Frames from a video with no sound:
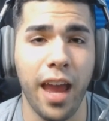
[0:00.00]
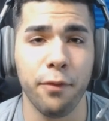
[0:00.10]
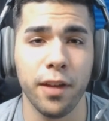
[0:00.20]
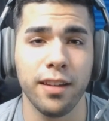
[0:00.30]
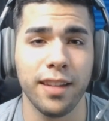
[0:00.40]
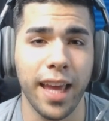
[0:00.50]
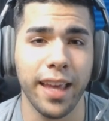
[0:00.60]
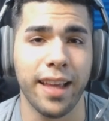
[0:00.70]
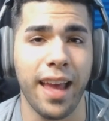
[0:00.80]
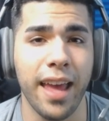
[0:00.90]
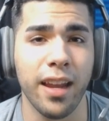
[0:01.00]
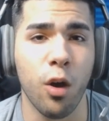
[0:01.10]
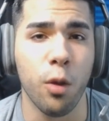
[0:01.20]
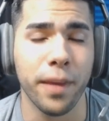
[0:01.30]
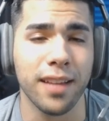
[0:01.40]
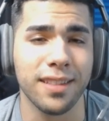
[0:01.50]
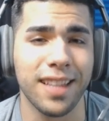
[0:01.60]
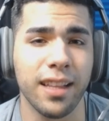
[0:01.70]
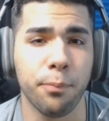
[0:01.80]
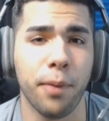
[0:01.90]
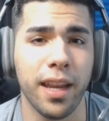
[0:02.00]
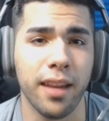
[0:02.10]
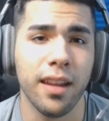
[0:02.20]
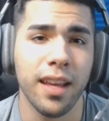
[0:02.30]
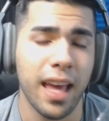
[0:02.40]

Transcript: every like, and I hope you guys like the button.